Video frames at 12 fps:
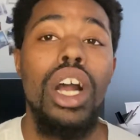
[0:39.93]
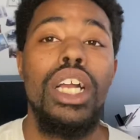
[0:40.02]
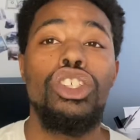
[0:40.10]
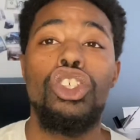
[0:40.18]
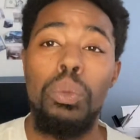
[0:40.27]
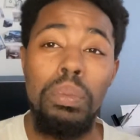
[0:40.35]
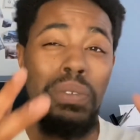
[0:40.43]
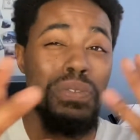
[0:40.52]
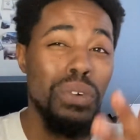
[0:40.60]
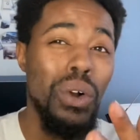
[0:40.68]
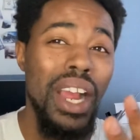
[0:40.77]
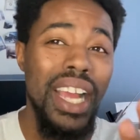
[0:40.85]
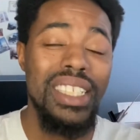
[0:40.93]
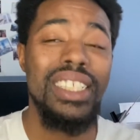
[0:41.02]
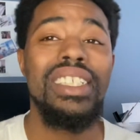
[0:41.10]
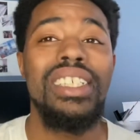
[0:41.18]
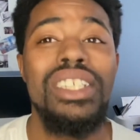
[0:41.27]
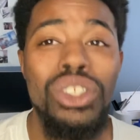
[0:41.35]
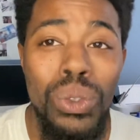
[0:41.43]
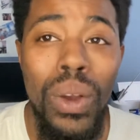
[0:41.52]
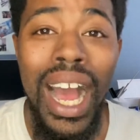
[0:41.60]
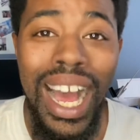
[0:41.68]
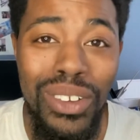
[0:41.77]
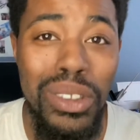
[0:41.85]
right, so before I actually teach you
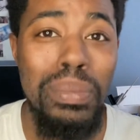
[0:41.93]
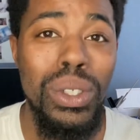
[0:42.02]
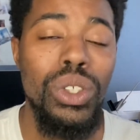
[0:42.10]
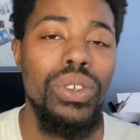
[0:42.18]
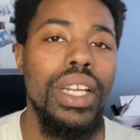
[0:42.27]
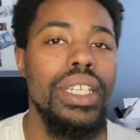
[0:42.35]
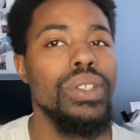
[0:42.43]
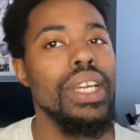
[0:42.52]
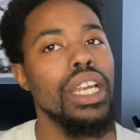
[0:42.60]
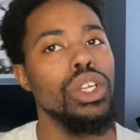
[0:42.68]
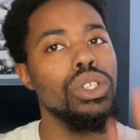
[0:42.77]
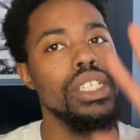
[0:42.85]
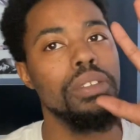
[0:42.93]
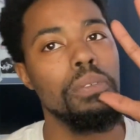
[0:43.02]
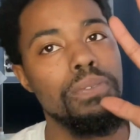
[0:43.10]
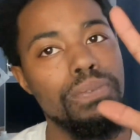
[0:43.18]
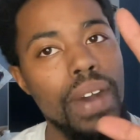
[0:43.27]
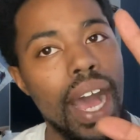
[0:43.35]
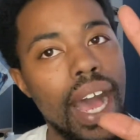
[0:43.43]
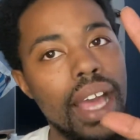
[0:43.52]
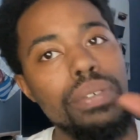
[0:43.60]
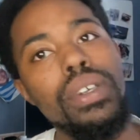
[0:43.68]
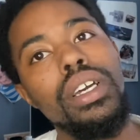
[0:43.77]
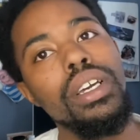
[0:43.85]
how to build your credit, you gotta know these five
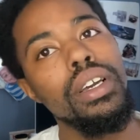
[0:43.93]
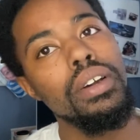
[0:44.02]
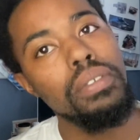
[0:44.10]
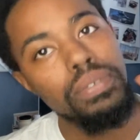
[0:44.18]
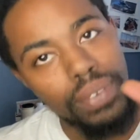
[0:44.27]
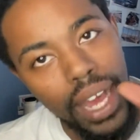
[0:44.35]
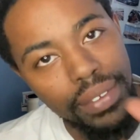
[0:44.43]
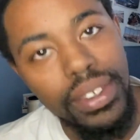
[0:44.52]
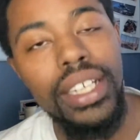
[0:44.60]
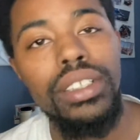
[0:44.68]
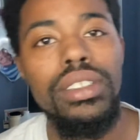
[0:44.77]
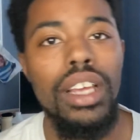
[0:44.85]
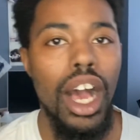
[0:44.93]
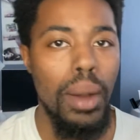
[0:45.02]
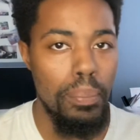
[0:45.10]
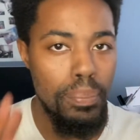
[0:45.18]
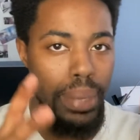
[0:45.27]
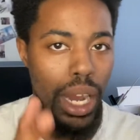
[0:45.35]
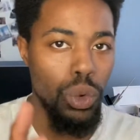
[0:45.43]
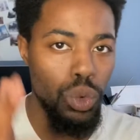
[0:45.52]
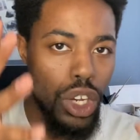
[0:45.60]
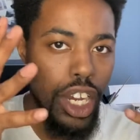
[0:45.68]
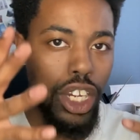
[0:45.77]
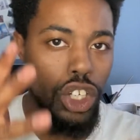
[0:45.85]
things about
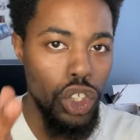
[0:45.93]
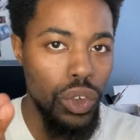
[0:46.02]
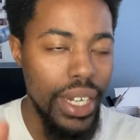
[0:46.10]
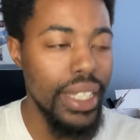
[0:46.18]
credit.